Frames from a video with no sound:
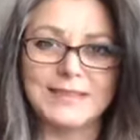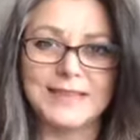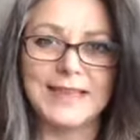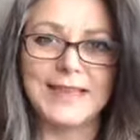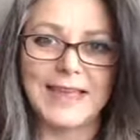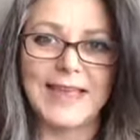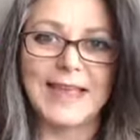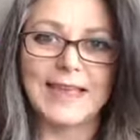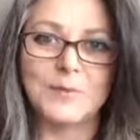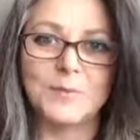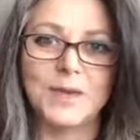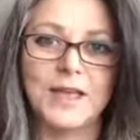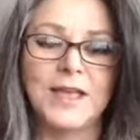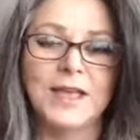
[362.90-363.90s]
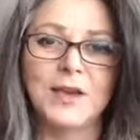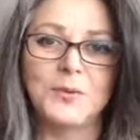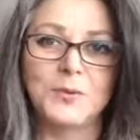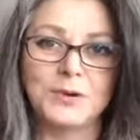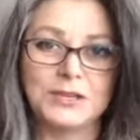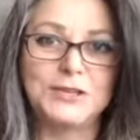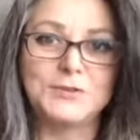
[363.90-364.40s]
the game,
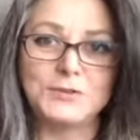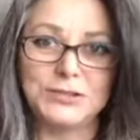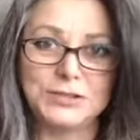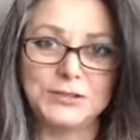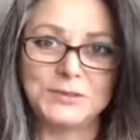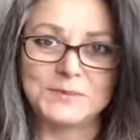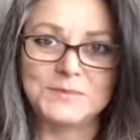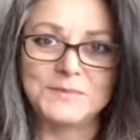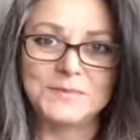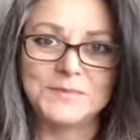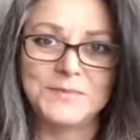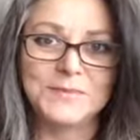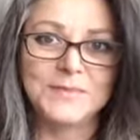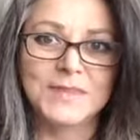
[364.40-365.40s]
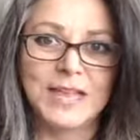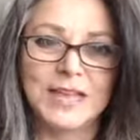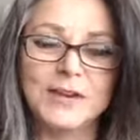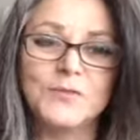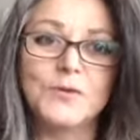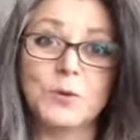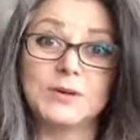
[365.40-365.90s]
what do you do?
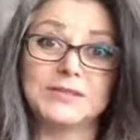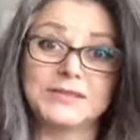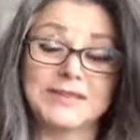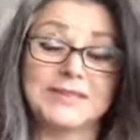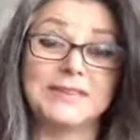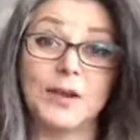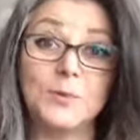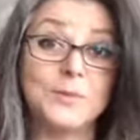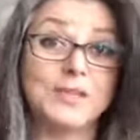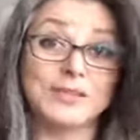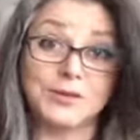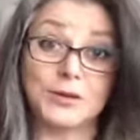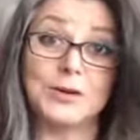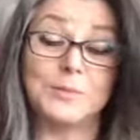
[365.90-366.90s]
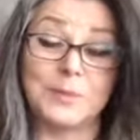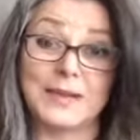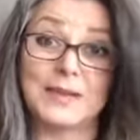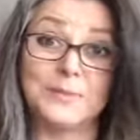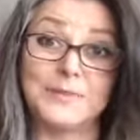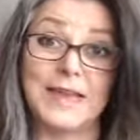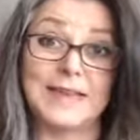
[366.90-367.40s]
And of course, they tell me they're going to
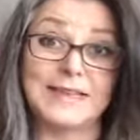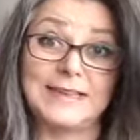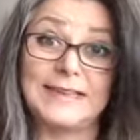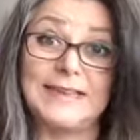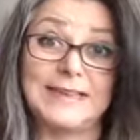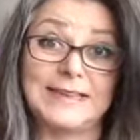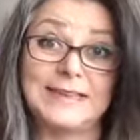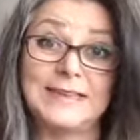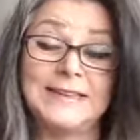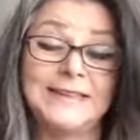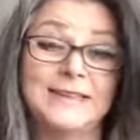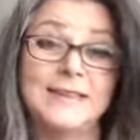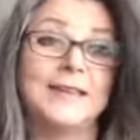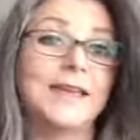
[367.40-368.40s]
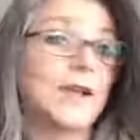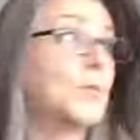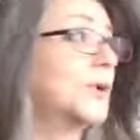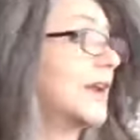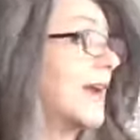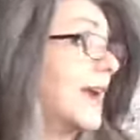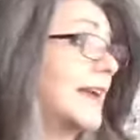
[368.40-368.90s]
pick up that key. And
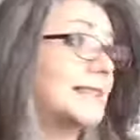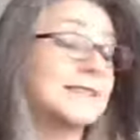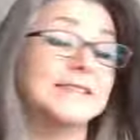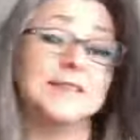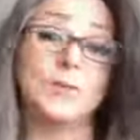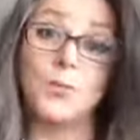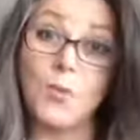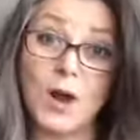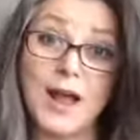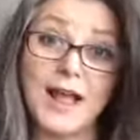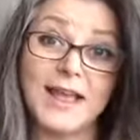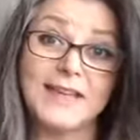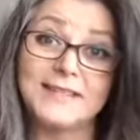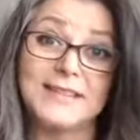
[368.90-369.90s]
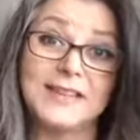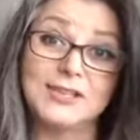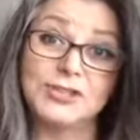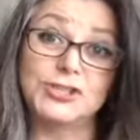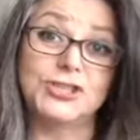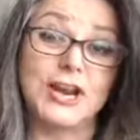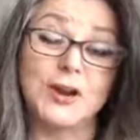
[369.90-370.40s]
when I ask them why, they
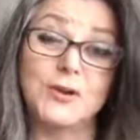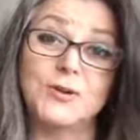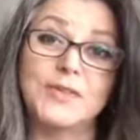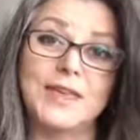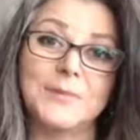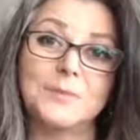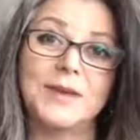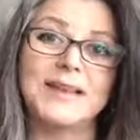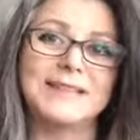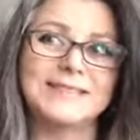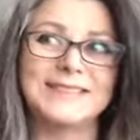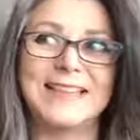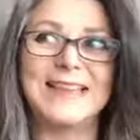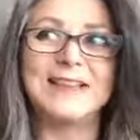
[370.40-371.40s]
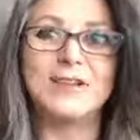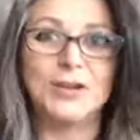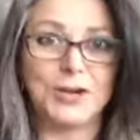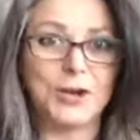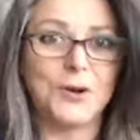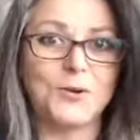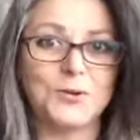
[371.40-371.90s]
share that because they
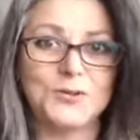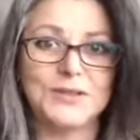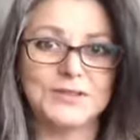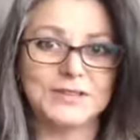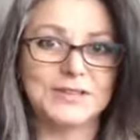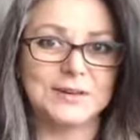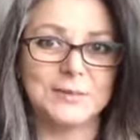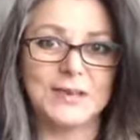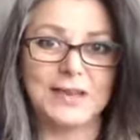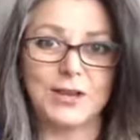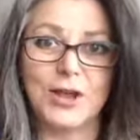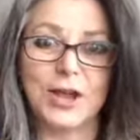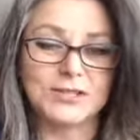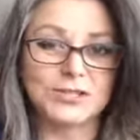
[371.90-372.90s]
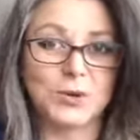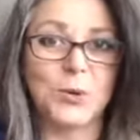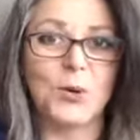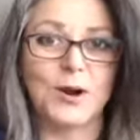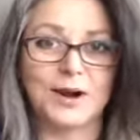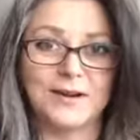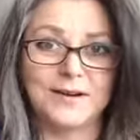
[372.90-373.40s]
know there's going to be a locked
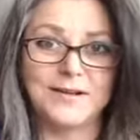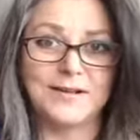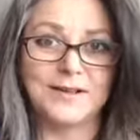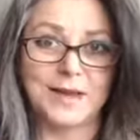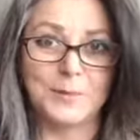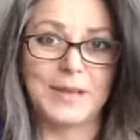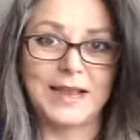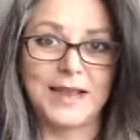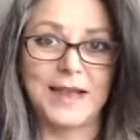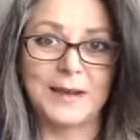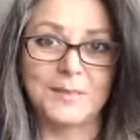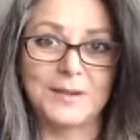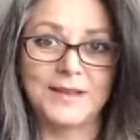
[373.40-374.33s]
door coming up.